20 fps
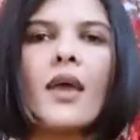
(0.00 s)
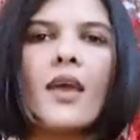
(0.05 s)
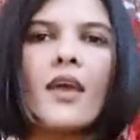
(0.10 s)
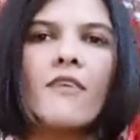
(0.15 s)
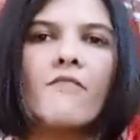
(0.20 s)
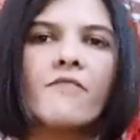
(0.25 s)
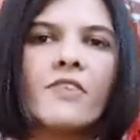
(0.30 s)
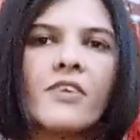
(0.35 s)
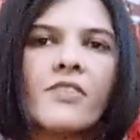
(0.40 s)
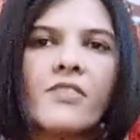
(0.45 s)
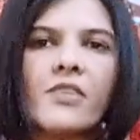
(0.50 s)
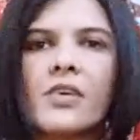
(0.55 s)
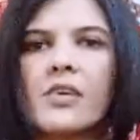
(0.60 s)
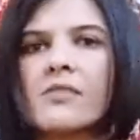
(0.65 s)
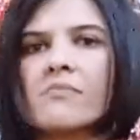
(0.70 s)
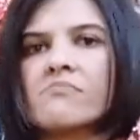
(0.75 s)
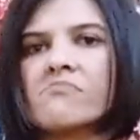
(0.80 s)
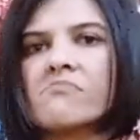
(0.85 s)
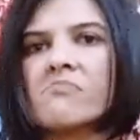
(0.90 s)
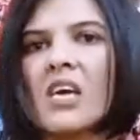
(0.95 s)

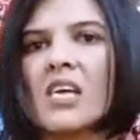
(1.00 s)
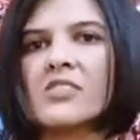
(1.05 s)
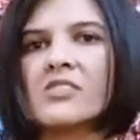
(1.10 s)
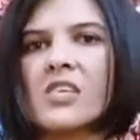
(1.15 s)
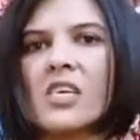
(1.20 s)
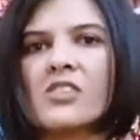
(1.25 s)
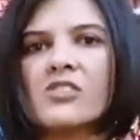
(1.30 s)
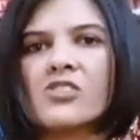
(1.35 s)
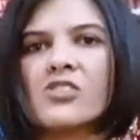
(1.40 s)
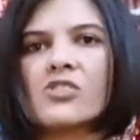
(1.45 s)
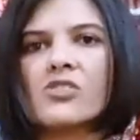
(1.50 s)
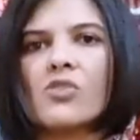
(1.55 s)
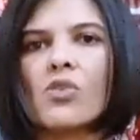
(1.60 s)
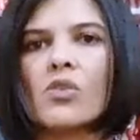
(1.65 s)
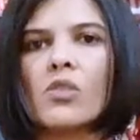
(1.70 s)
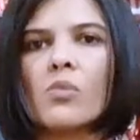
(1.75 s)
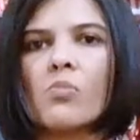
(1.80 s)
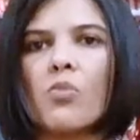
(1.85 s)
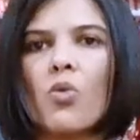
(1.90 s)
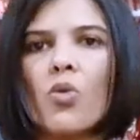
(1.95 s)
Everything I touched
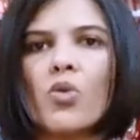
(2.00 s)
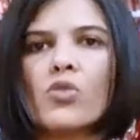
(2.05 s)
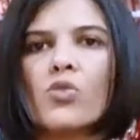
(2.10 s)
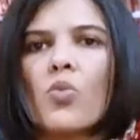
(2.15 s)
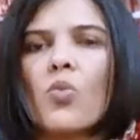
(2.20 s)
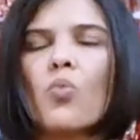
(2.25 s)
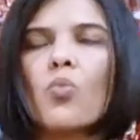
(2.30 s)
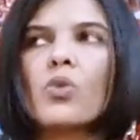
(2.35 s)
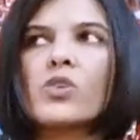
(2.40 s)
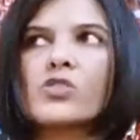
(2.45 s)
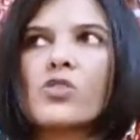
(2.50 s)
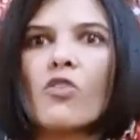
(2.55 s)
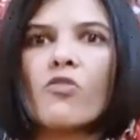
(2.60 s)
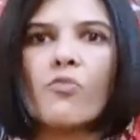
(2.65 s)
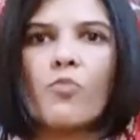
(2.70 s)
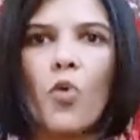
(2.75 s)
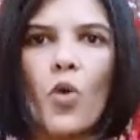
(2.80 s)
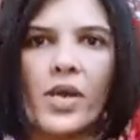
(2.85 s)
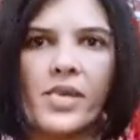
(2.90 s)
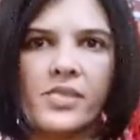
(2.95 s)
on the board was
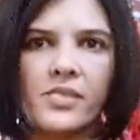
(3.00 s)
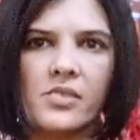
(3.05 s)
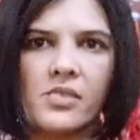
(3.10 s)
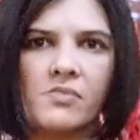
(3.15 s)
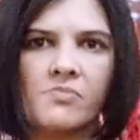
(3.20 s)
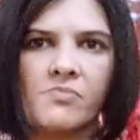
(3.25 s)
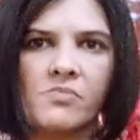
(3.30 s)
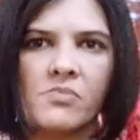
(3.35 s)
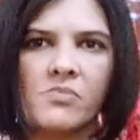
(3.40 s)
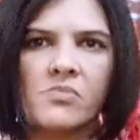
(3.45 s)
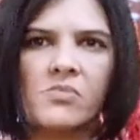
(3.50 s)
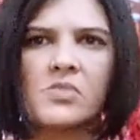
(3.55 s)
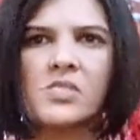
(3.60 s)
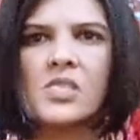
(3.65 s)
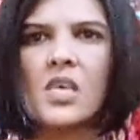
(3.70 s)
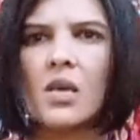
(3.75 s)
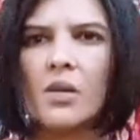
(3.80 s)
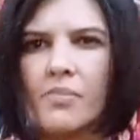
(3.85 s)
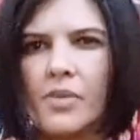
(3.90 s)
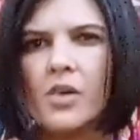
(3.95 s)
off point,
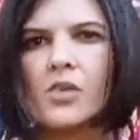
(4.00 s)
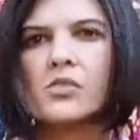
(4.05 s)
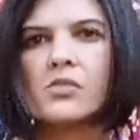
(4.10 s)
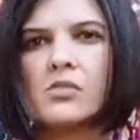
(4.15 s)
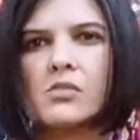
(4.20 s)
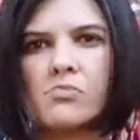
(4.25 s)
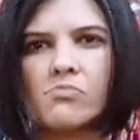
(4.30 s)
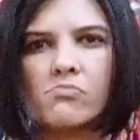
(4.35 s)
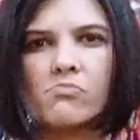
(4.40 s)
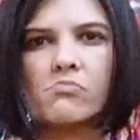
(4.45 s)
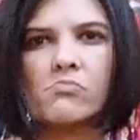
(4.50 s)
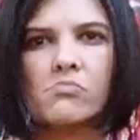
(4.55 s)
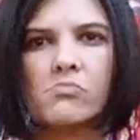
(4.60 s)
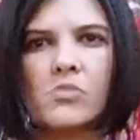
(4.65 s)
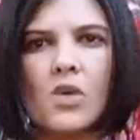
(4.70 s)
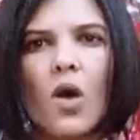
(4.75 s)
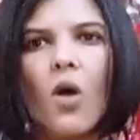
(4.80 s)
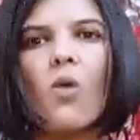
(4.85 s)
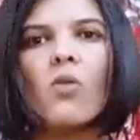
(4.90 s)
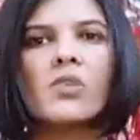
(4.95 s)
say about
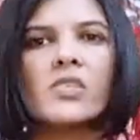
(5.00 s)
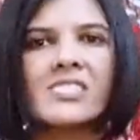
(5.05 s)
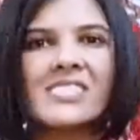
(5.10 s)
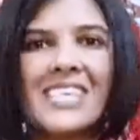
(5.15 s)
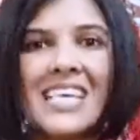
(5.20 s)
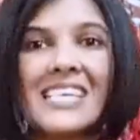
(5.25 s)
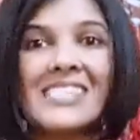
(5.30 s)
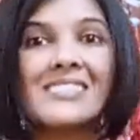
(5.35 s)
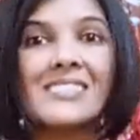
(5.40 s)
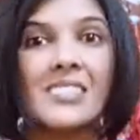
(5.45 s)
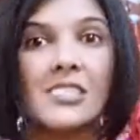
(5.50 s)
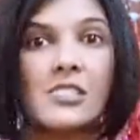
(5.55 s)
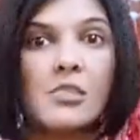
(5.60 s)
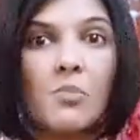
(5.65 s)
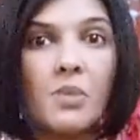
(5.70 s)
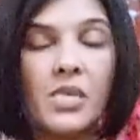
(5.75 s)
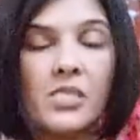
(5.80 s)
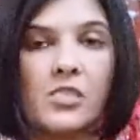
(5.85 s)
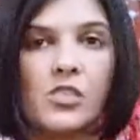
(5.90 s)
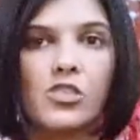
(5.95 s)
a whole 10
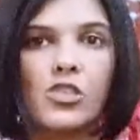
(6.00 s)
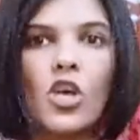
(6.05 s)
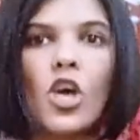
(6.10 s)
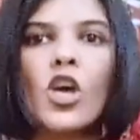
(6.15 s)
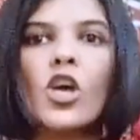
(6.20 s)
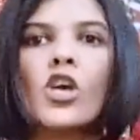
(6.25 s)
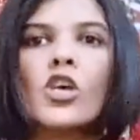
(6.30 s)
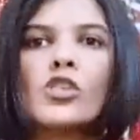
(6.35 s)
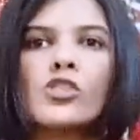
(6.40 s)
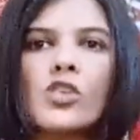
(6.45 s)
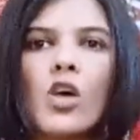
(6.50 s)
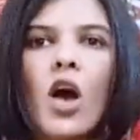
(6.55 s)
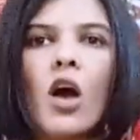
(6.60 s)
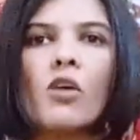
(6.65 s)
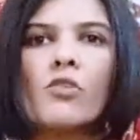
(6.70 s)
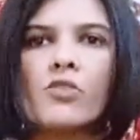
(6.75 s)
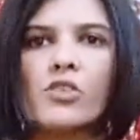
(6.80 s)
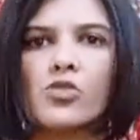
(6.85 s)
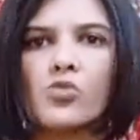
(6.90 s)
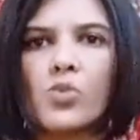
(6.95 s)
centimeters. So
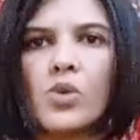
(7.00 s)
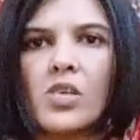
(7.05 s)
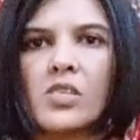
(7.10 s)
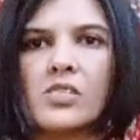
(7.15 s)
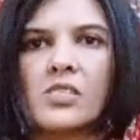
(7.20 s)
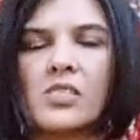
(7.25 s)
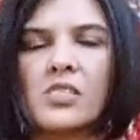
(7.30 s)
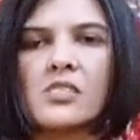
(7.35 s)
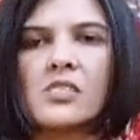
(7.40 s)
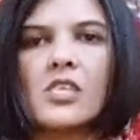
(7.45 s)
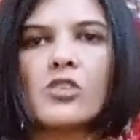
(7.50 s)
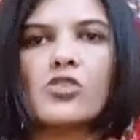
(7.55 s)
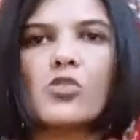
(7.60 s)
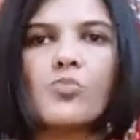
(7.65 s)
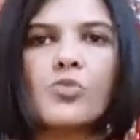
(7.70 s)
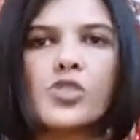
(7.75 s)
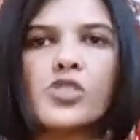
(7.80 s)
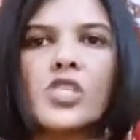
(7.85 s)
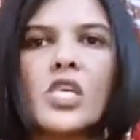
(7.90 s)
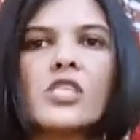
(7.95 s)
how this works is that you
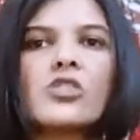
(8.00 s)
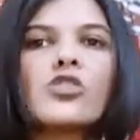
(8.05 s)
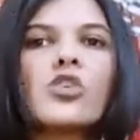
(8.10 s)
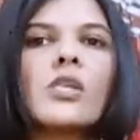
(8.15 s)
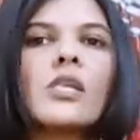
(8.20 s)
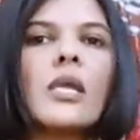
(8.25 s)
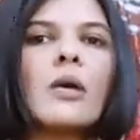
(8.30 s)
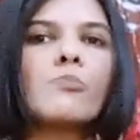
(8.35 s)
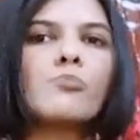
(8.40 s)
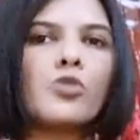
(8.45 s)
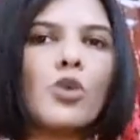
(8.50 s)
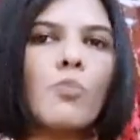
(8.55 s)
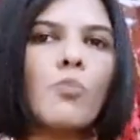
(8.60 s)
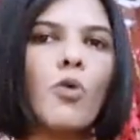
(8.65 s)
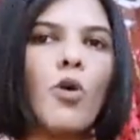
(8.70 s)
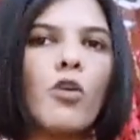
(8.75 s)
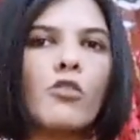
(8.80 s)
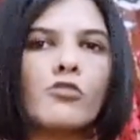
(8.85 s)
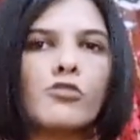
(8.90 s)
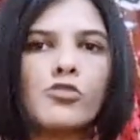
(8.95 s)
project your
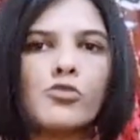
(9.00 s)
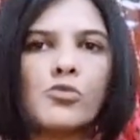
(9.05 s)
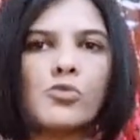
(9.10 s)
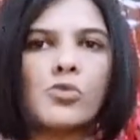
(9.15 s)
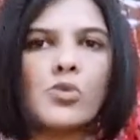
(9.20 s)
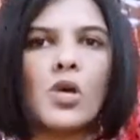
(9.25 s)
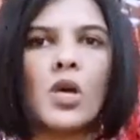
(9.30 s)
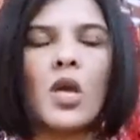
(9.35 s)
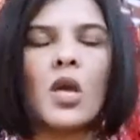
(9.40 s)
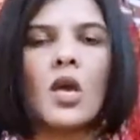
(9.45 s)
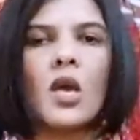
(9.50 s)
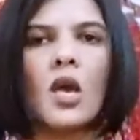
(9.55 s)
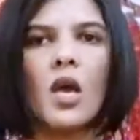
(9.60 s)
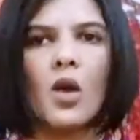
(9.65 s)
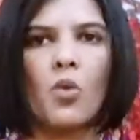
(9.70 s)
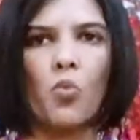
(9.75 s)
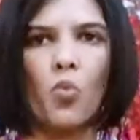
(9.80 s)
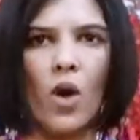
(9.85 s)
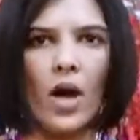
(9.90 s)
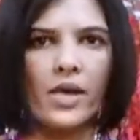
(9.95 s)
laptop onto
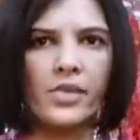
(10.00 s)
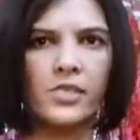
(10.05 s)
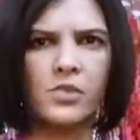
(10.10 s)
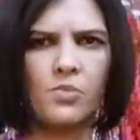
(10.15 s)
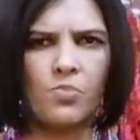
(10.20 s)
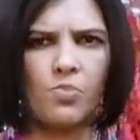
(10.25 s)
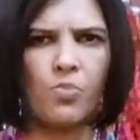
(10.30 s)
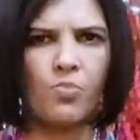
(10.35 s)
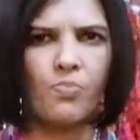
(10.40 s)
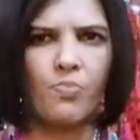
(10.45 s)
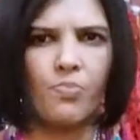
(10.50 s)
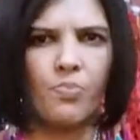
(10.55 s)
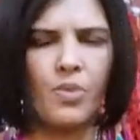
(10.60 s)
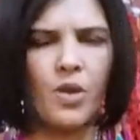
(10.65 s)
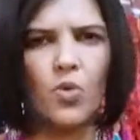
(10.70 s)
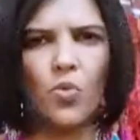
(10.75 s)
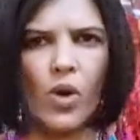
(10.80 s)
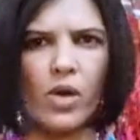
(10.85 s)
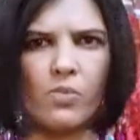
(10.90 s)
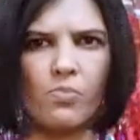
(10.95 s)
a white,
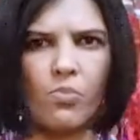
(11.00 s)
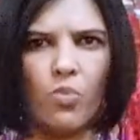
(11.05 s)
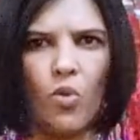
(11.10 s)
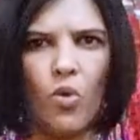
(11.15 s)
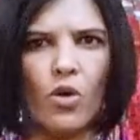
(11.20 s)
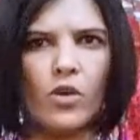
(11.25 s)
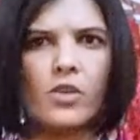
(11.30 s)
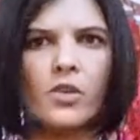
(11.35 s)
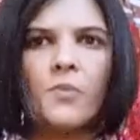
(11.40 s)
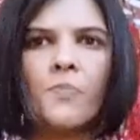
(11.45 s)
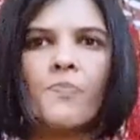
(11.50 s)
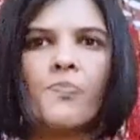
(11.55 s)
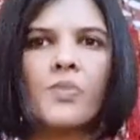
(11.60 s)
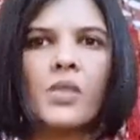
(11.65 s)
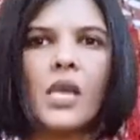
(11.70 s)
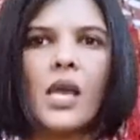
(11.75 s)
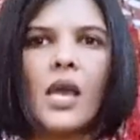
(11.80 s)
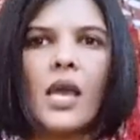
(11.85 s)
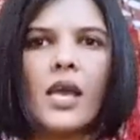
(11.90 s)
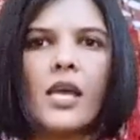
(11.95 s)
big white board,
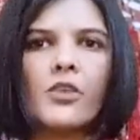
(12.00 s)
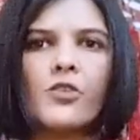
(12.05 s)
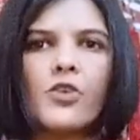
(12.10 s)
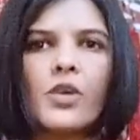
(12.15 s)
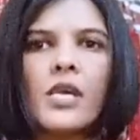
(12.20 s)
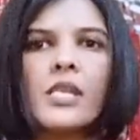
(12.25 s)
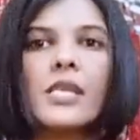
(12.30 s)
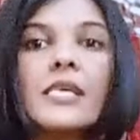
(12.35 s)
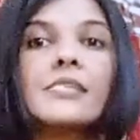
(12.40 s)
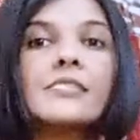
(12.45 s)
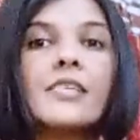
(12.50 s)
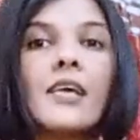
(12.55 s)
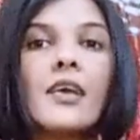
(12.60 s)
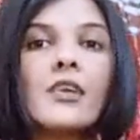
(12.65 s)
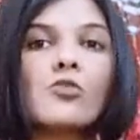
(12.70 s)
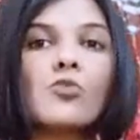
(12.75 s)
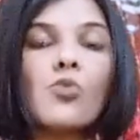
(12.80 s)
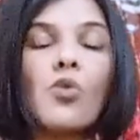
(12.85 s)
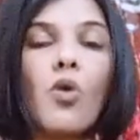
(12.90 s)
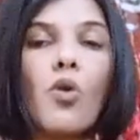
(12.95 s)
and you
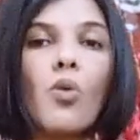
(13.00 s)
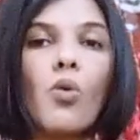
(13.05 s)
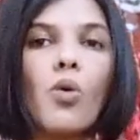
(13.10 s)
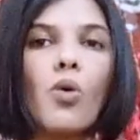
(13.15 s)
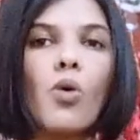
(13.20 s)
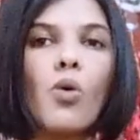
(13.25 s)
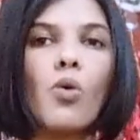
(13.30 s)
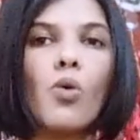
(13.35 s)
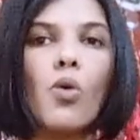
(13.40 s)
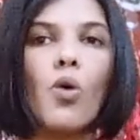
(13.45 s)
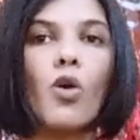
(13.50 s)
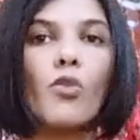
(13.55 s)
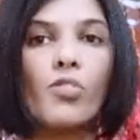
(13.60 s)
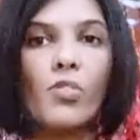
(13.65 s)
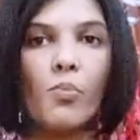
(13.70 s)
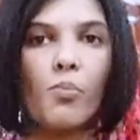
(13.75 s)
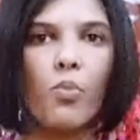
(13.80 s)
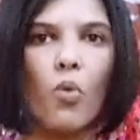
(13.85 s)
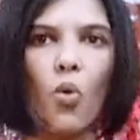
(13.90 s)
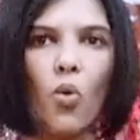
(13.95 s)
interact on
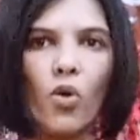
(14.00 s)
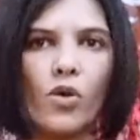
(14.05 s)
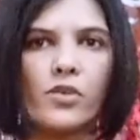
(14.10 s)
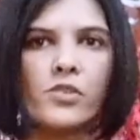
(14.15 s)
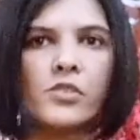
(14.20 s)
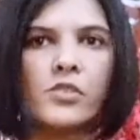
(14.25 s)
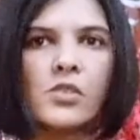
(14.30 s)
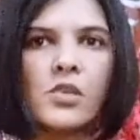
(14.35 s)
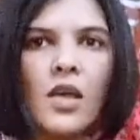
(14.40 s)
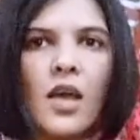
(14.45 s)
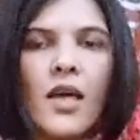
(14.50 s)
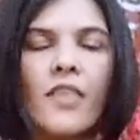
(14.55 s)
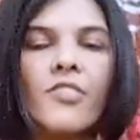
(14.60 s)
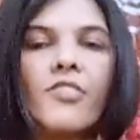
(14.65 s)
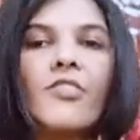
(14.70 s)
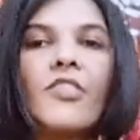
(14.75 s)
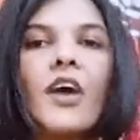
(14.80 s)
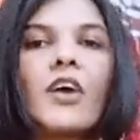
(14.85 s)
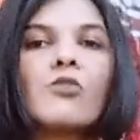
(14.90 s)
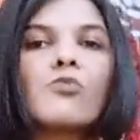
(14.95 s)
the board,
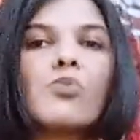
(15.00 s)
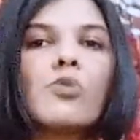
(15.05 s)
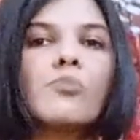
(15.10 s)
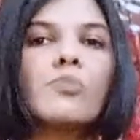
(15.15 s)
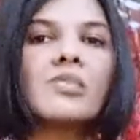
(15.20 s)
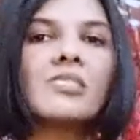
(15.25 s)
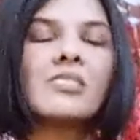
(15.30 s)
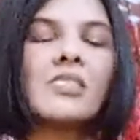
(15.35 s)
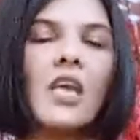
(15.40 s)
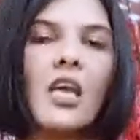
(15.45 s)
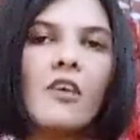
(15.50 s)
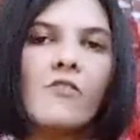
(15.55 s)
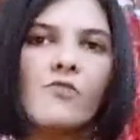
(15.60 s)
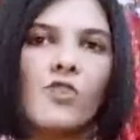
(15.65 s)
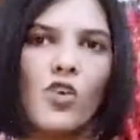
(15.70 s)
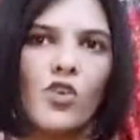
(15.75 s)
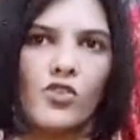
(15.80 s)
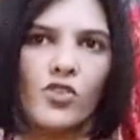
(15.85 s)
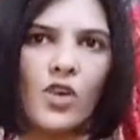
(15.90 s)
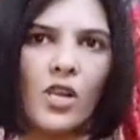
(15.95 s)
and that will be saved
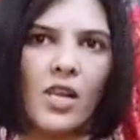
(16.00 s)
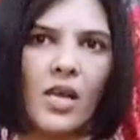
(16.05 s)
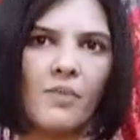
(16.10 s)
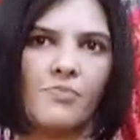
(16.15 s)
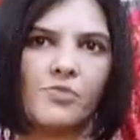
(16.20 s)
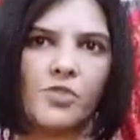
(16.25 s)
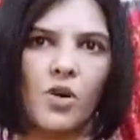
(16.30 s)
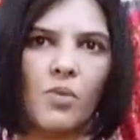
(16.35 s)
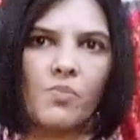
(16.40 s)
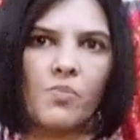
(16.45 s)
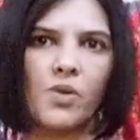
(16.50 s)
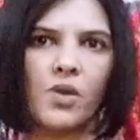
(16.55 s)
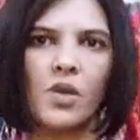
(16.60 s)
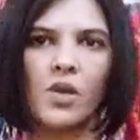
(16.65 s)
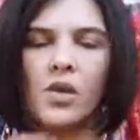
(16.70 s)
on your laptop.